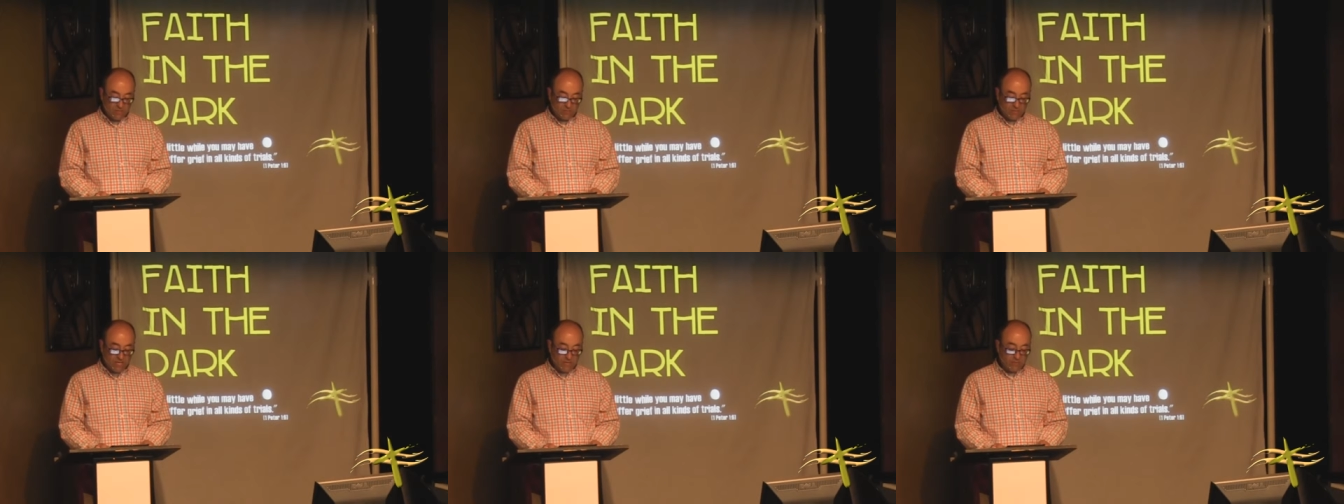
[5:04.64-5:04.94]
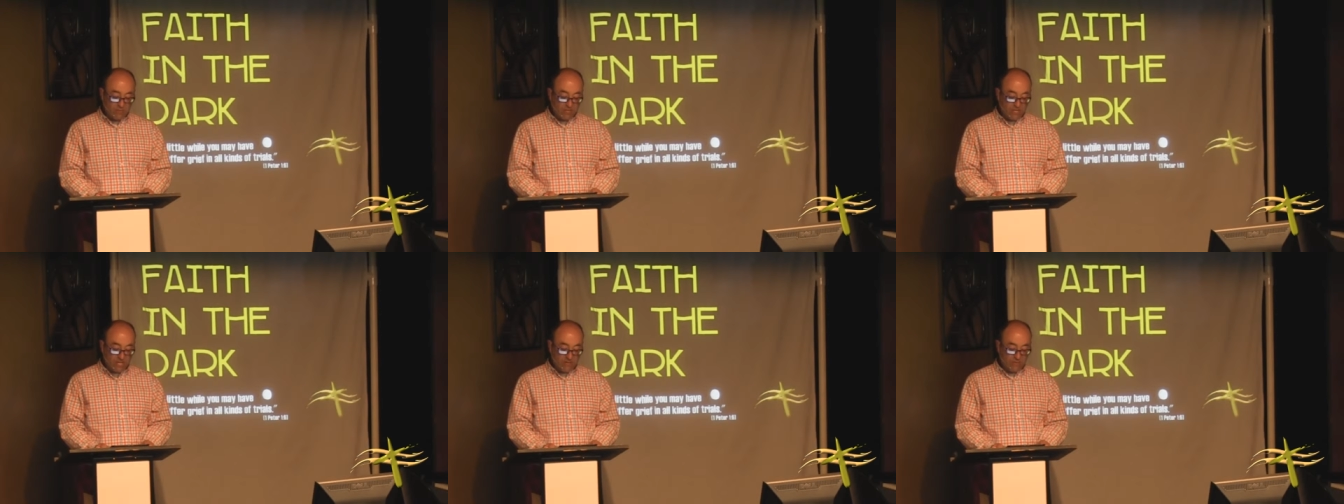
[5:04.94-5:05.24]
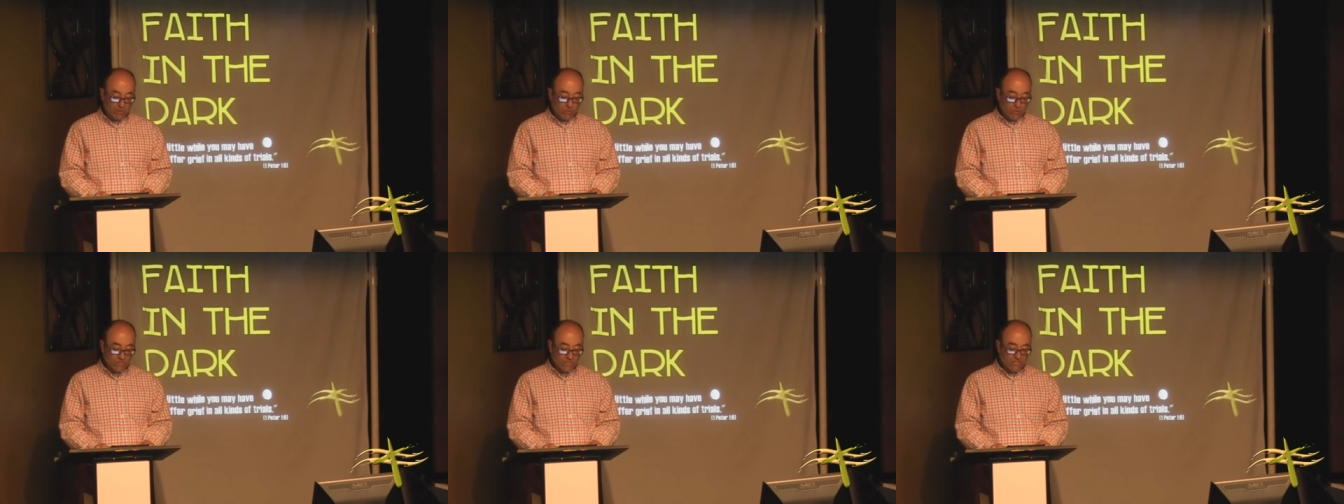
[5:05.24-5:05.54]
To be a
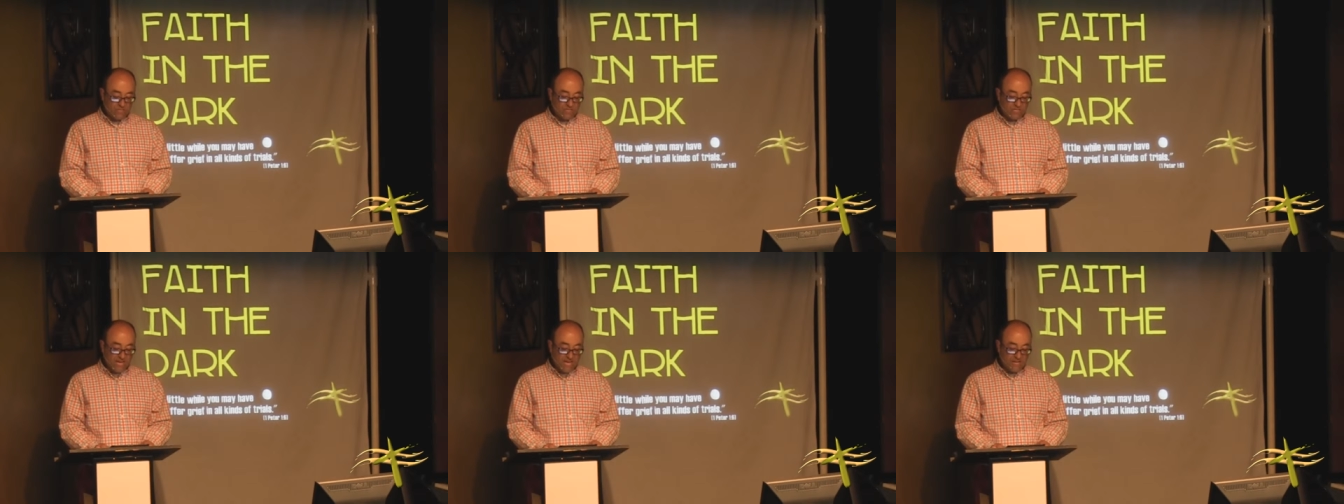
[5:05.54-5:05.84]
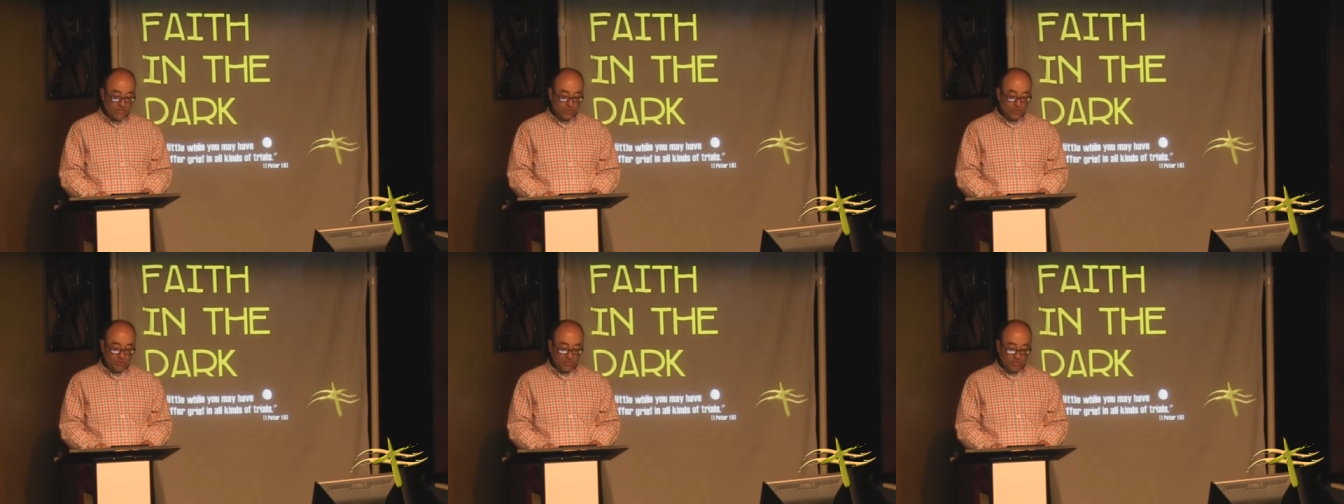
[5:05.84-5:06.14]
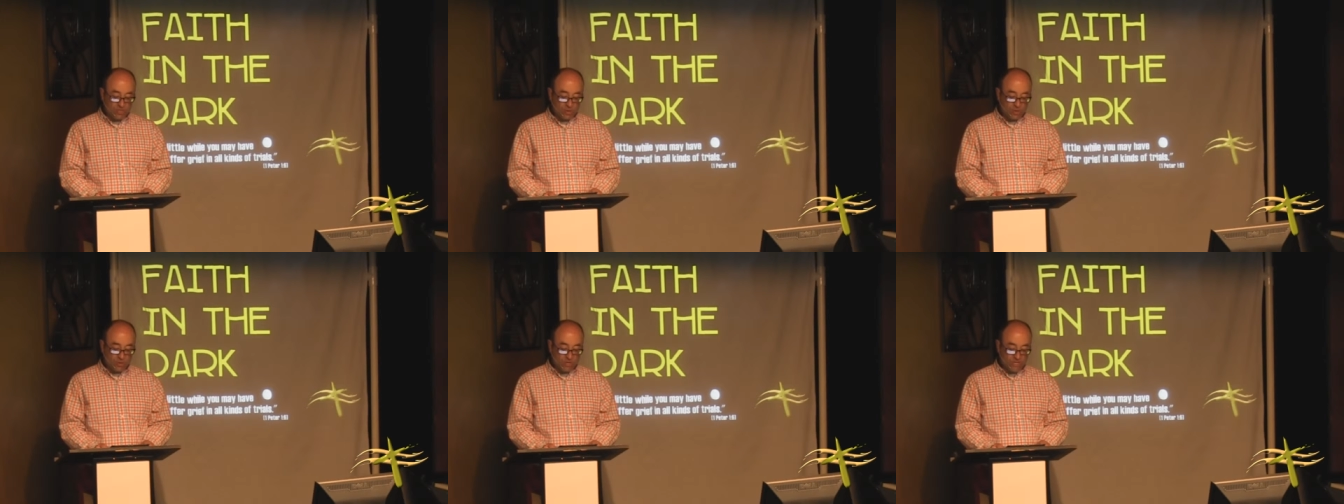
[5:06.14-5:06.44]
believer was a
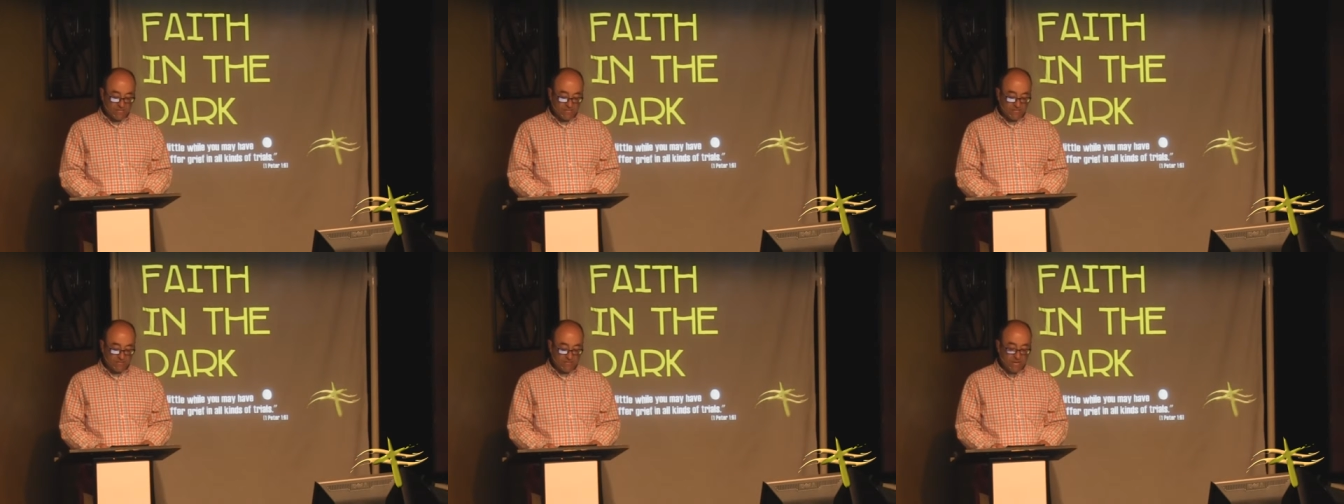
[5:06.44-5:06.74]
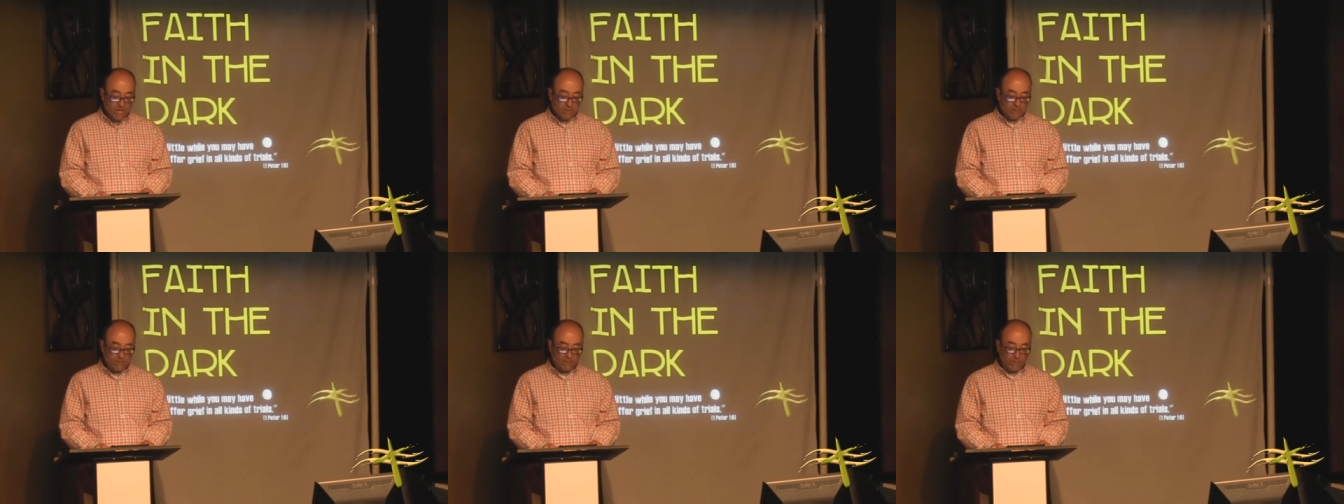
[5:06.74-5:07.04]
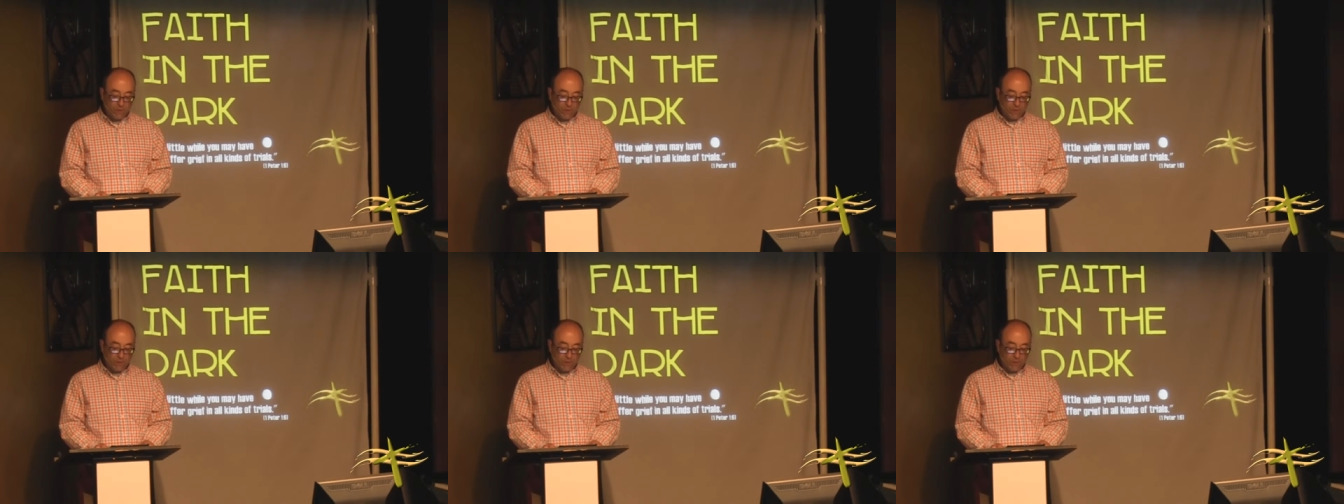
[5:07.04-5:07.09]
dangerous choice.